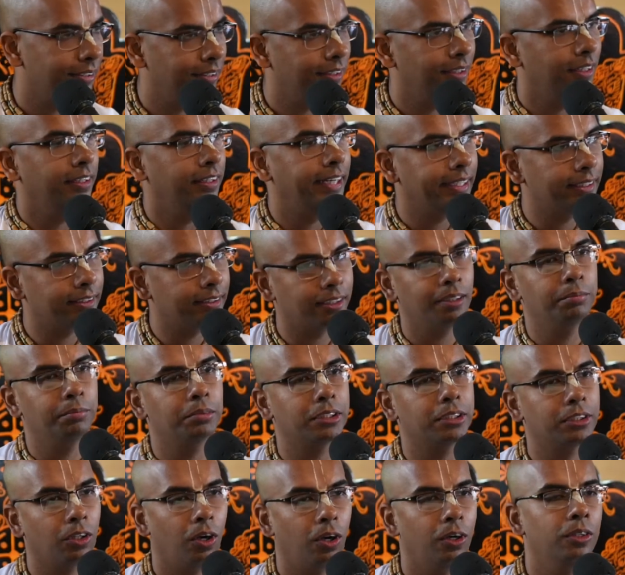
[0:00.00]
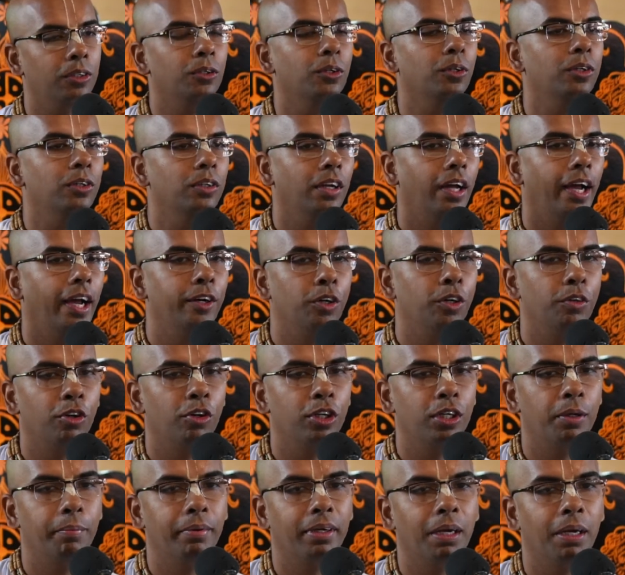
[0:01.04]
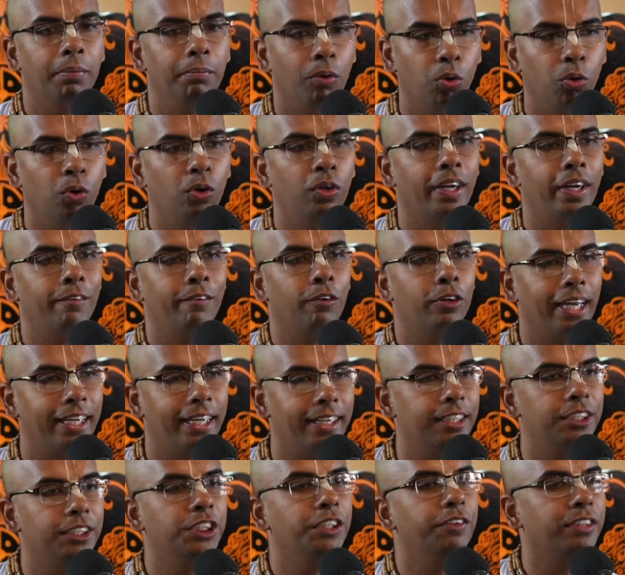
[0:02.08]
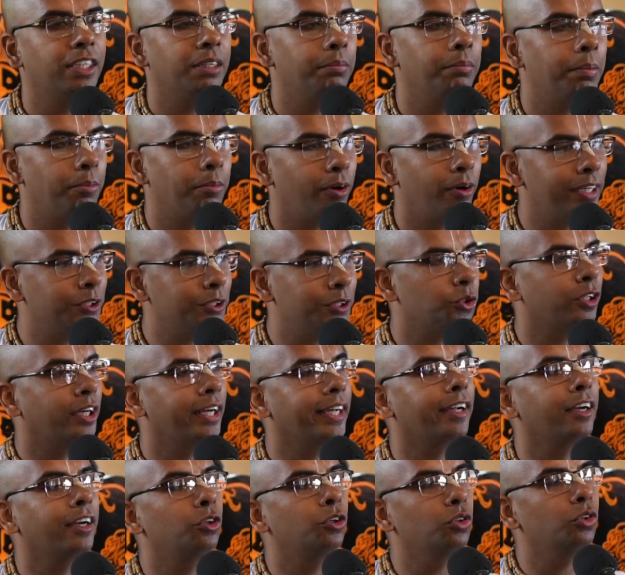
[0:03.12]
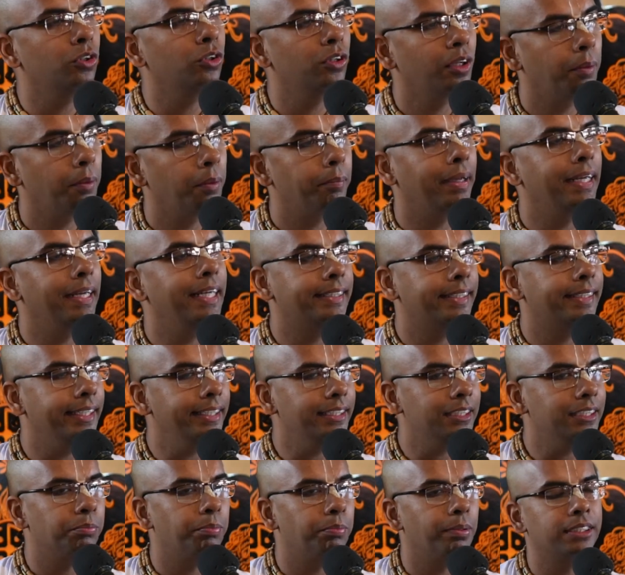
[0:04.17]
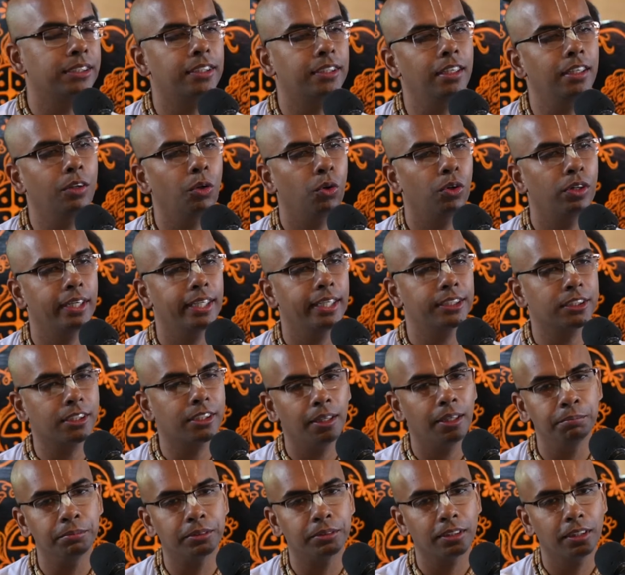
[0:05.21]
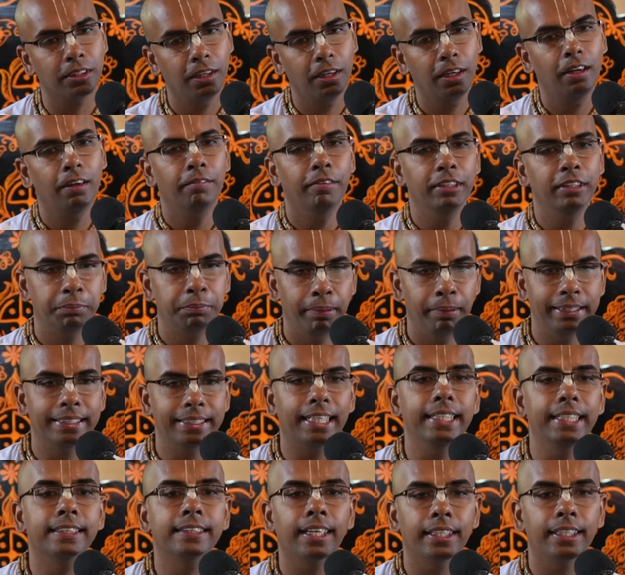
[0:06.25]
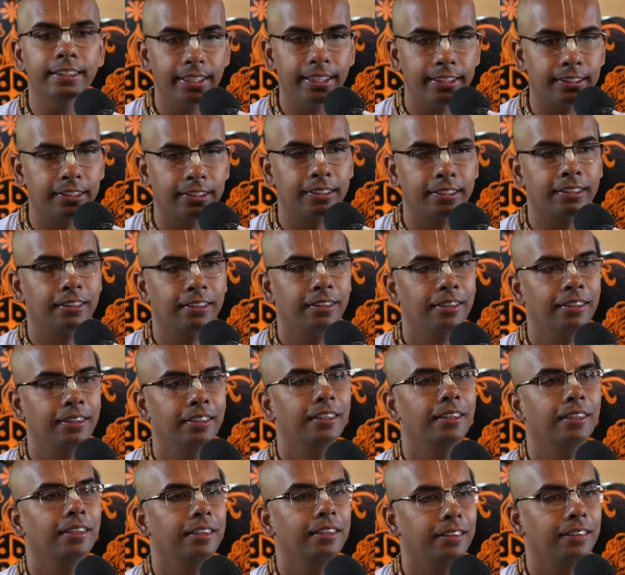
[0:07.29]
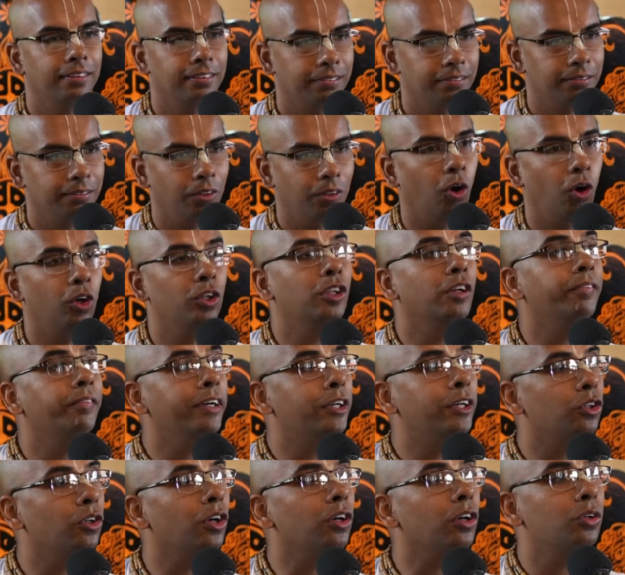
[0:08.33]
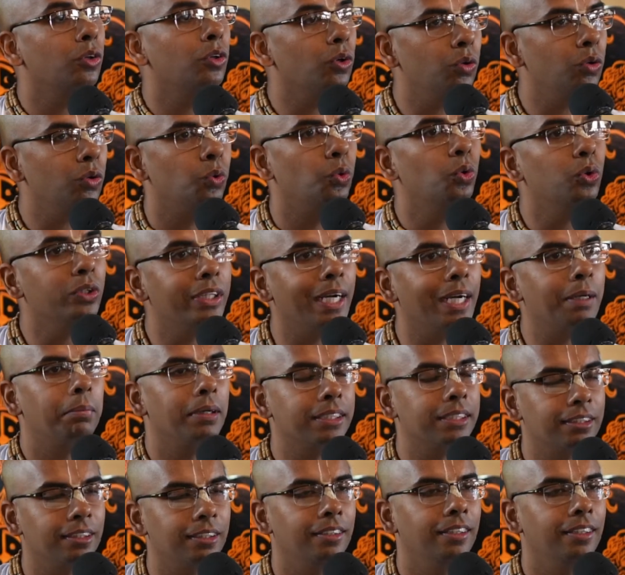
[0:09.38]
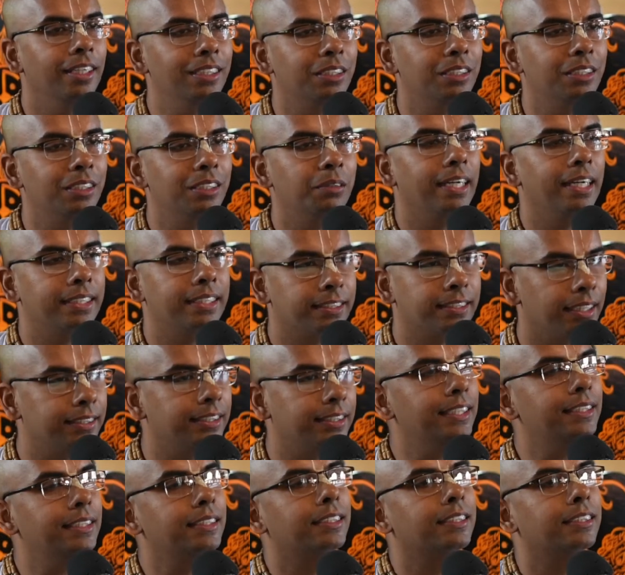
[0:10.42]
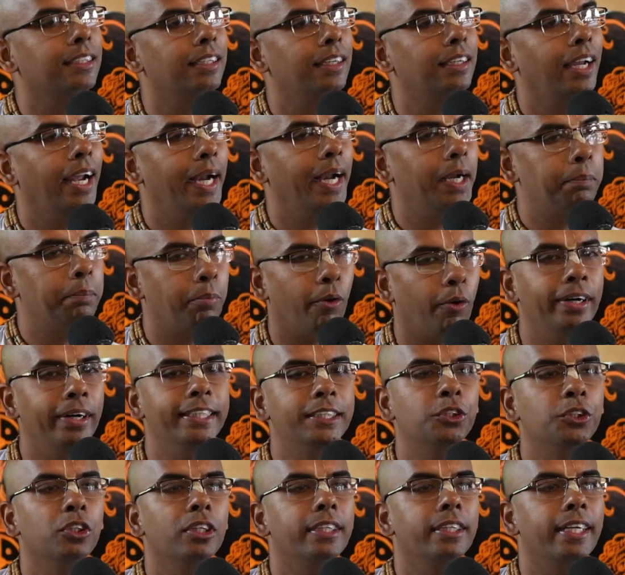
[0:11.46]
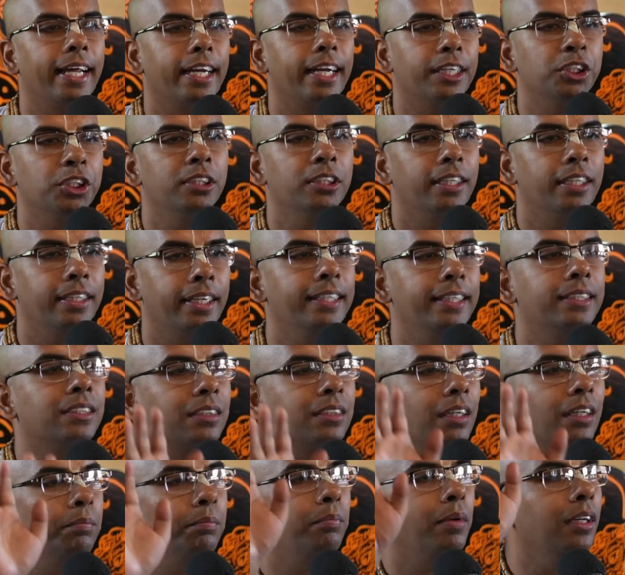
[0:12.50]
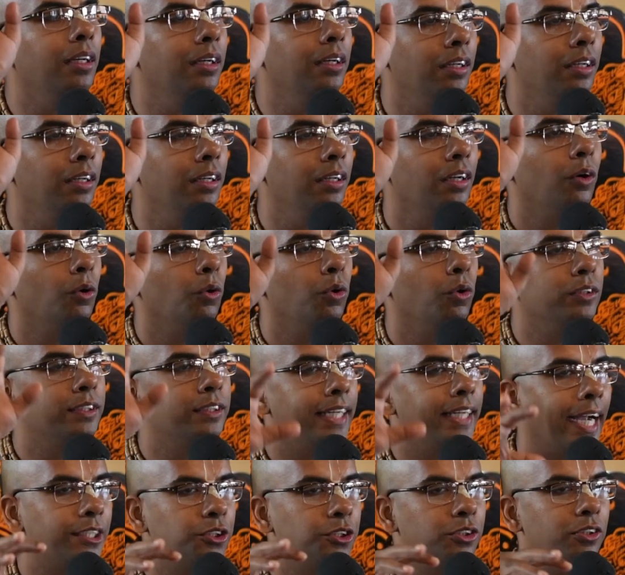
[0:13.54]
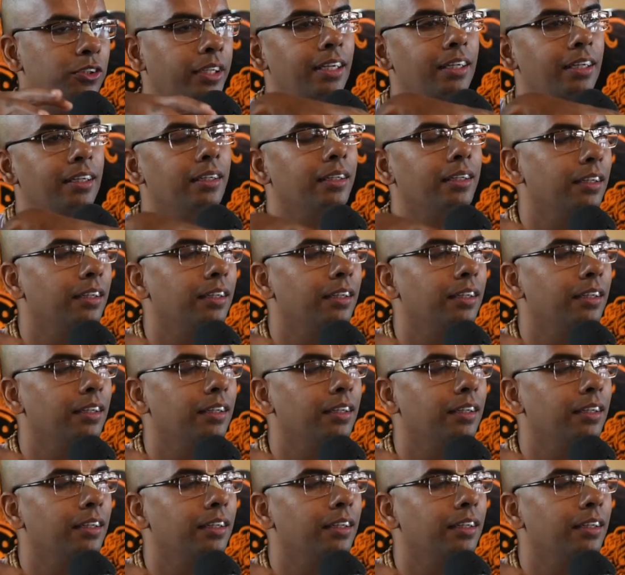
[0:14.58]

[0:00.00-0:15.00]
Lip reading: death comes. Although I don't want to become old, I want energy within my body so that I can do many things, but still old age comes, which basically suggests, although we do not know who that person is, but it suggests, it points to the direction that there is someone who is actually